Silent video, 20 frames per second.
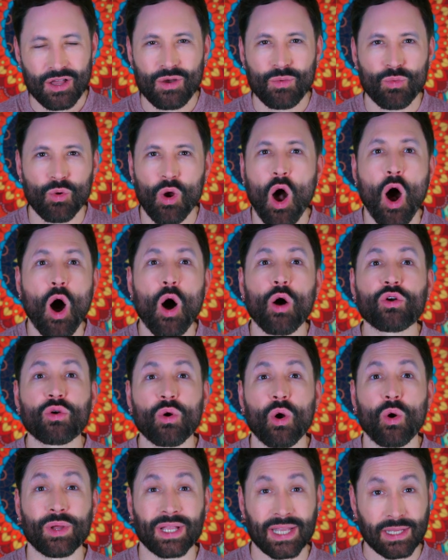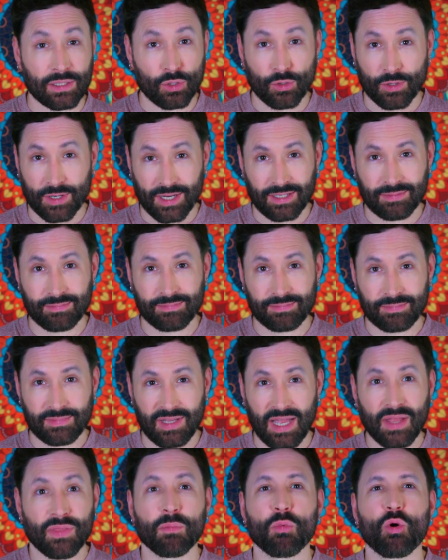We're all growing and learning,
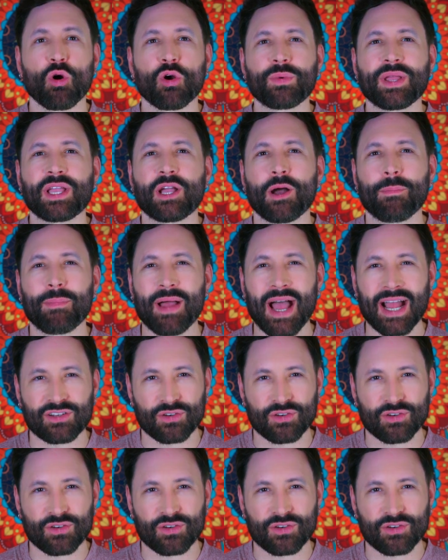and the more we come back